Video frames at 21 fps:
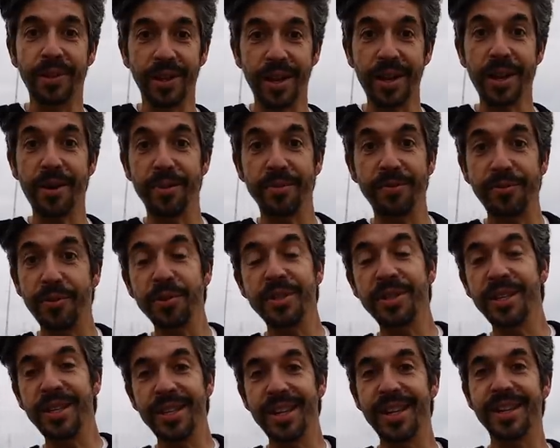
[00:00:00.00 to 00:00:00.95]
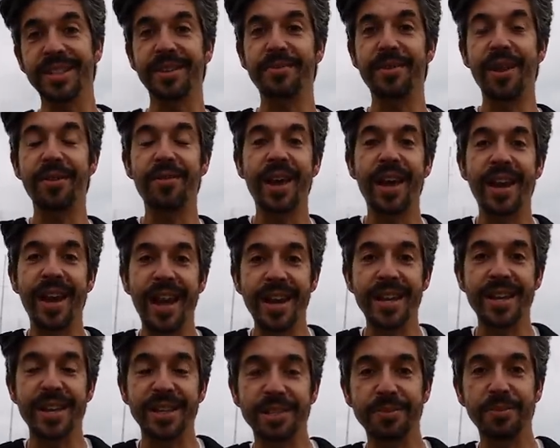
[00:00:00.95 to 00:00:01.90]
I know in 14 years I've never had
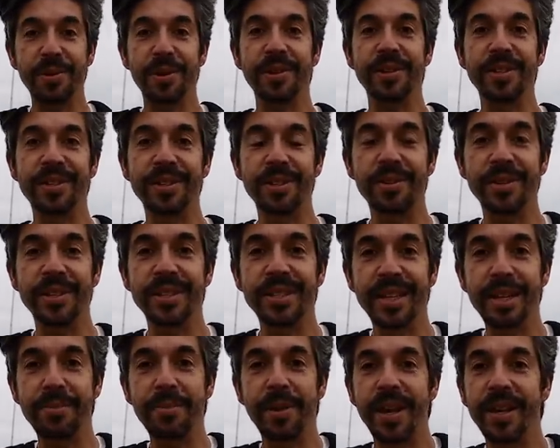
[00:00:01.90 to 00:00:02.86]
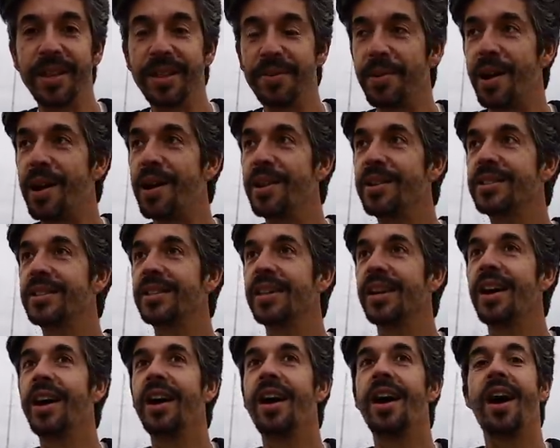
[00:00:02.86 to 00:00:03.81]
any experience on a seaplane in the past,
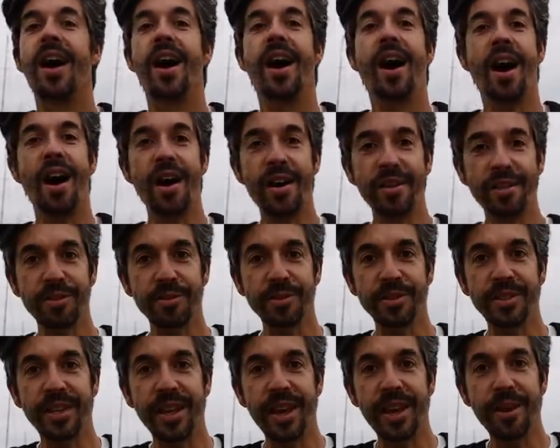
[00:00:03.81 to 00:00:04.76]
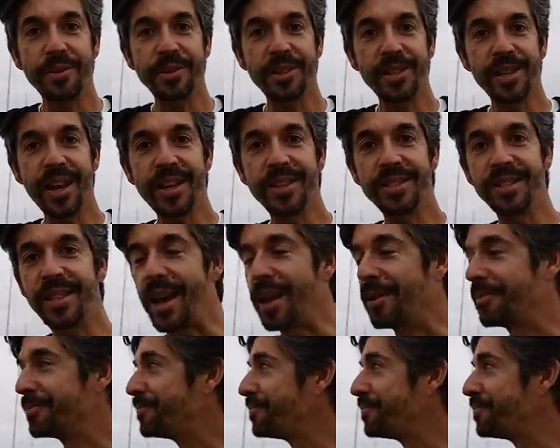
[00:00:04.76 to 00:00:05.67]
I thought today I would change that.